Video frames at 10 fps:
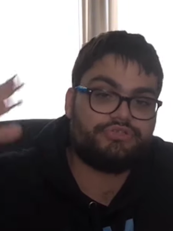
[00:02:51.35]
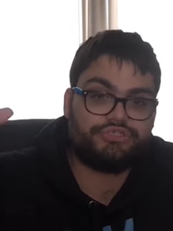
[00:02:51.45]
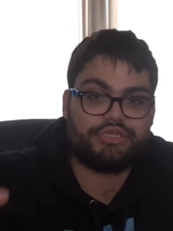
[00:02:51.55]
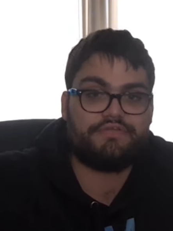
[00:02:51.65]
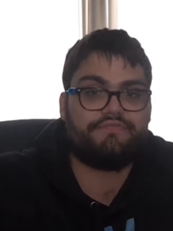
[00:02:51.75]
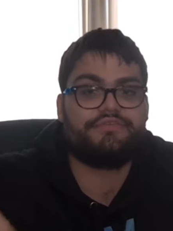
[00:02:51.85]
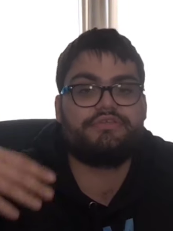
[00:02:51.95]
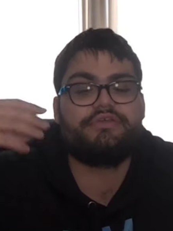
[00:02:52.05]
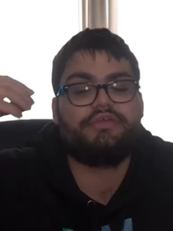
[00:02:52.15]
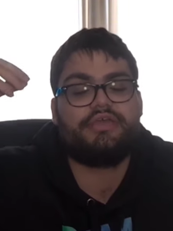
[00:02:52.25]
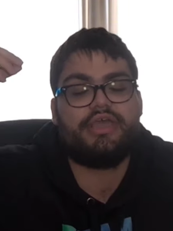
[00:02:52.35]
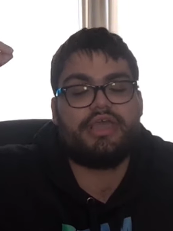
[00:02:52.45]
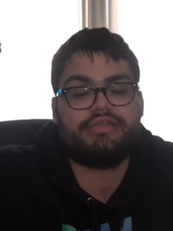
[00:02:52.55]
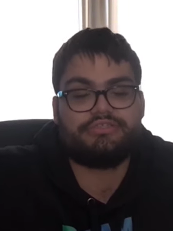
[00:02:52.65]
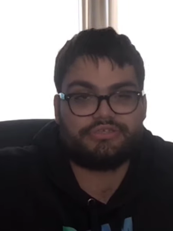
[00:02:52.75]
shift
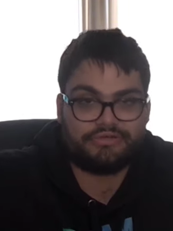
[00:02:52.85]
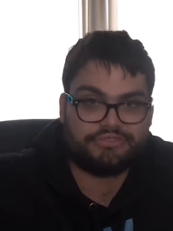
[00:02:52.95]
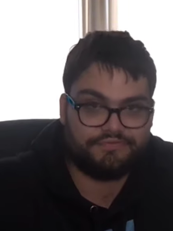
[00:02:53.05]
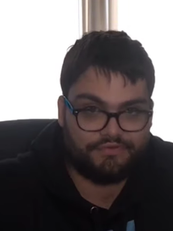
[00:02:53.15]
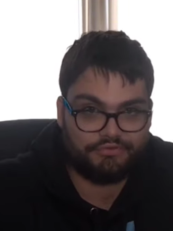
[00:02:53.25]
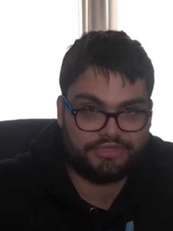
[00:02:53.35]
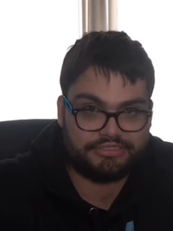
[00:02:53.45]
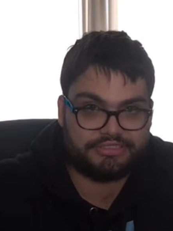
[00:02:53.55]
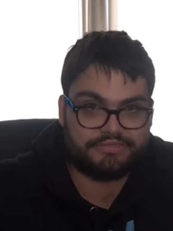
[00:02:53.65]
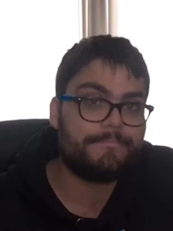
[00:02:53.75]
and start to focus.